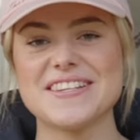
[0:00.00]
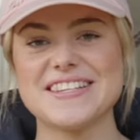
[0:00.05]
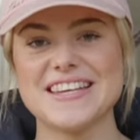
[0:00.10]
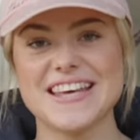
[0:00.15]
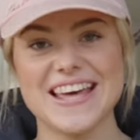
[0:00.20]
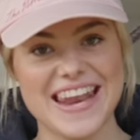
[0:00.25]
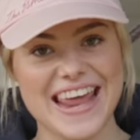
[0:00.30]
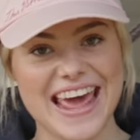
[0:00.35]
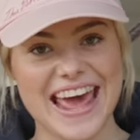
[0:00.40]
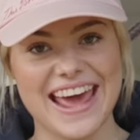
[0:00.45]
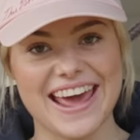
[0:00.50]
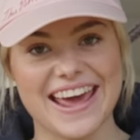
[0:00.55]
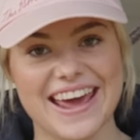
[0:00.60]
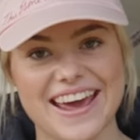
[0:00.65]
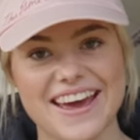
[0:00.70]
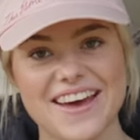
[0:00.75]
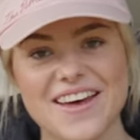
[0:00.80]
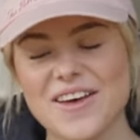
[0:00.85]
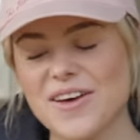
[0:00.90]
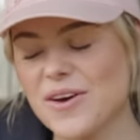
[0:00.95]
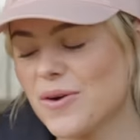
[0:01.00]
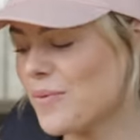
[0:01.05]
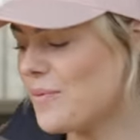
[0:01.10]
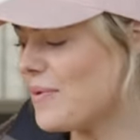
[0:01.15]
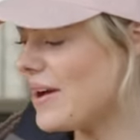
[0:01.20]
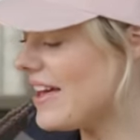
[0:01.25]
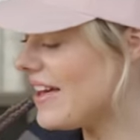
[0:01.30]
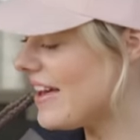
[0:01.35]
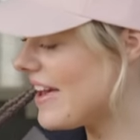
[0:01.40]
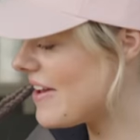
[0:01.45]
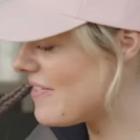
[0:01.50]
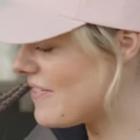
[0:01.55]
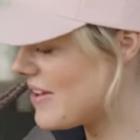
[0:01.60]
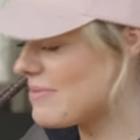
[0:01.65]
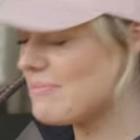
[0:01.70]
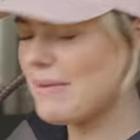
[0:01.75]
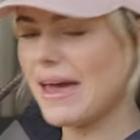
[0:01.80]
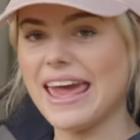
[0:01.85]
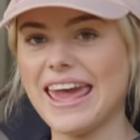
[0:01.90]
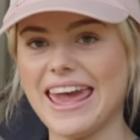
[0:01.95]
Today, we're
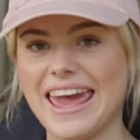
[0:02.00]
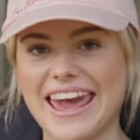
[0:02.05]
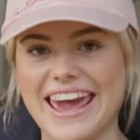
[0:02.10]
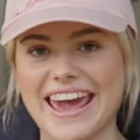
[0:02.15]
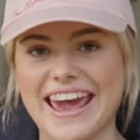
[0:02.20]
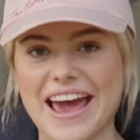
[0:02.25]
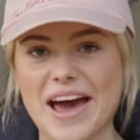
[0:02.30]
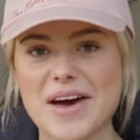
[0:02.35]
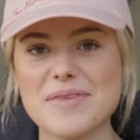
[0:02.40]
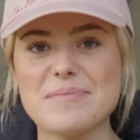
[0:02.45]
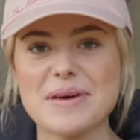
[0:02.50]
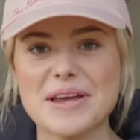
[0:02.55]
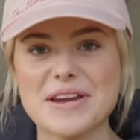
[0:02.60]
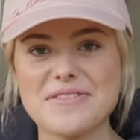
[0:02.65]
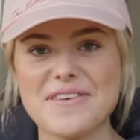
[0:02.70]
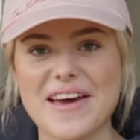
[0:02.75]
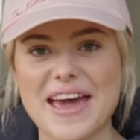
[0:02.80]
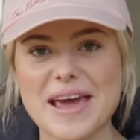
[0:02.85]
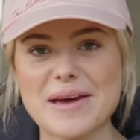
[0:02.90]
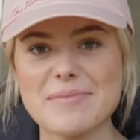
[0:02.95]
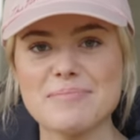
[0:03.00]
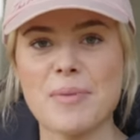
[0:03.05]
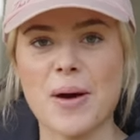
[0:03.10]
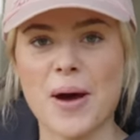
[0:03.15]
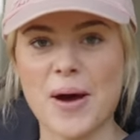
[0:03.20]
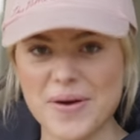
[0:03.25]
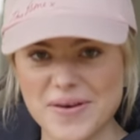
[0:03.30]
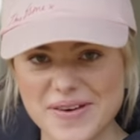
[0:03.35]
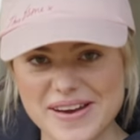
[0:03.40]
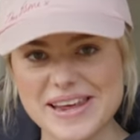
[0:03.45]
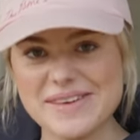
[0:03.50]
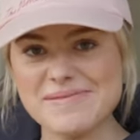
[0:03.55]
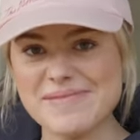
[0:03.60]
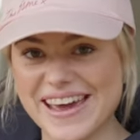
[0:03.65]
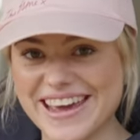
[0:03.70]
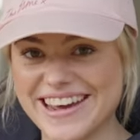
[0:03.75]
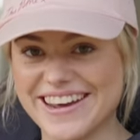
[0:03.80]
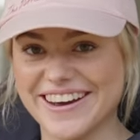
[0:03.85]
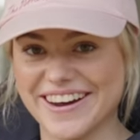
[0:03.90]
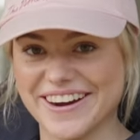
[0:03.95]
giving Mickey a bit of a pony
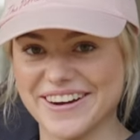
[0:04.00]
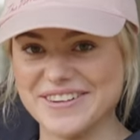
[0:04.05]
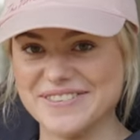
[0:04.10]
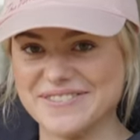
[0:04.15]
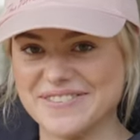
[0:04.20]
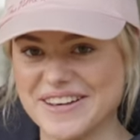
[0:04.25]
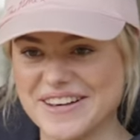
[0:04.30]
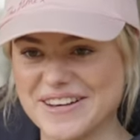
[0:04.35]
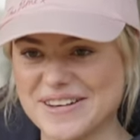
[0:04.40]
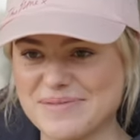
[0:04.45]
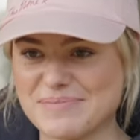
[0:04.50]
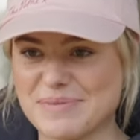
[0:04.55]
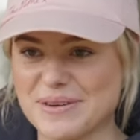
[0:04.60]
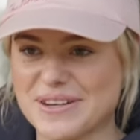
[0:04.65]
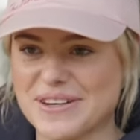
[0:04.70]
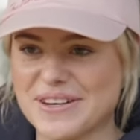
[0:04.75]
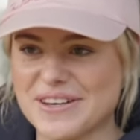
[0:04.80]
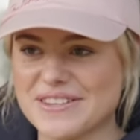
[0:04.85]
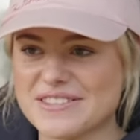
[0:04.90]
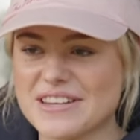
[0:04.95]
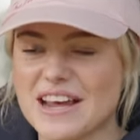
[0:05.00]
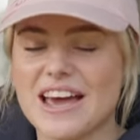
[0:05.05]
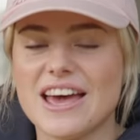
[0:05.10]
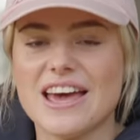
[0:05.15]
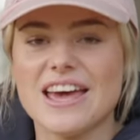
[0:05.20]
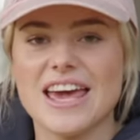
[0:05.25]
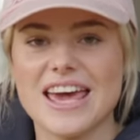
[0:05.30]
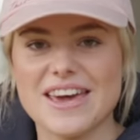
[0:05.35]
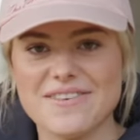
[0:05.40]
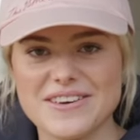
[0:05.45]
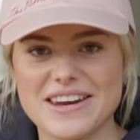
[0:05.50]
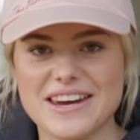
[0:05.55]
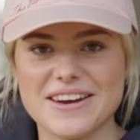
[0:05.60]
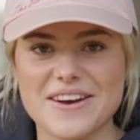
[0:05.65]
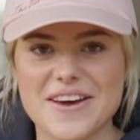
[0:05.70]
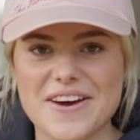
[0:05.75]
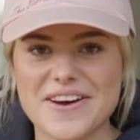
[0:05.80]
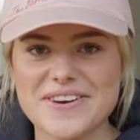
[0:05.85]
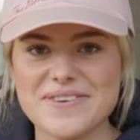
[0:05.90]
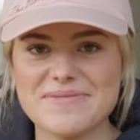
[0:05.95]
makeover, because if you didn't
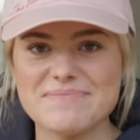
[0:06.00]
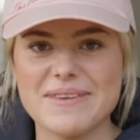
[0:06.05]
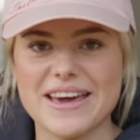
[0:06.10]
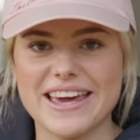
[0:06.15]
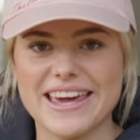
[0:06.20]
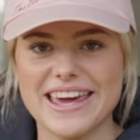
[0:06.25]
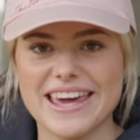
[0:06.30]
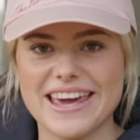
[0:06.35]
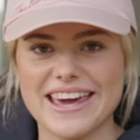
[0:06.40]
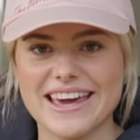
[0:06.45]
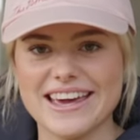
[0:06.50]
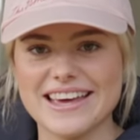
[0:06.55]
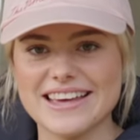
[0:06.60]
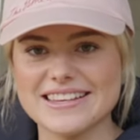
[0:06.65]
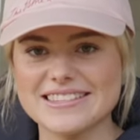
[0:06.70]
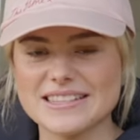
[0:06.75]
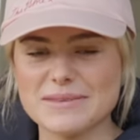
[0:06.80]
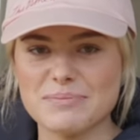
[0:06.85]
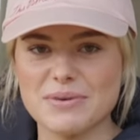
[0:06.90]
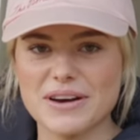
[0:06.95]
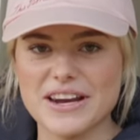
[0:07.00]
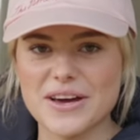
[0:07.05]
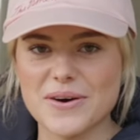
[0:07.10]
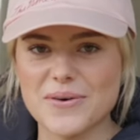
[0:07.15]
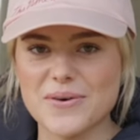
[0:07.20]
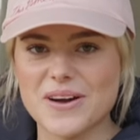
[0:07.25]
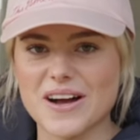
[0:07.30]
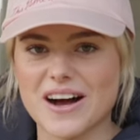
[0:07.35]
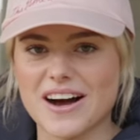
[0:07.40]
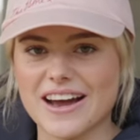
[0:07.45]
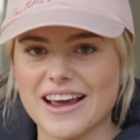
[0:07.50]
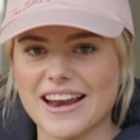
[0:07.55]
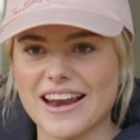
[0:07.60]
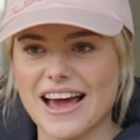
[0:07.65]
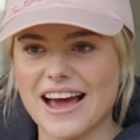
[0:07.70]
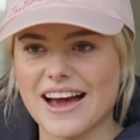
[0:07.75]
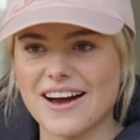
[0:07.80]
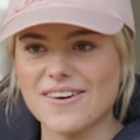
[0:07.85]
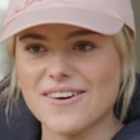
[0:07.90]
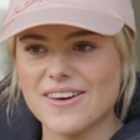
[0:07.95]
know, Mickey is a pretty old guy
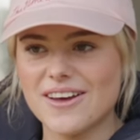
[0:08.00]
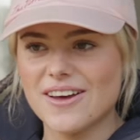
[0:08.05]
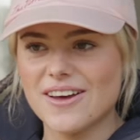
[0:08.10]
now.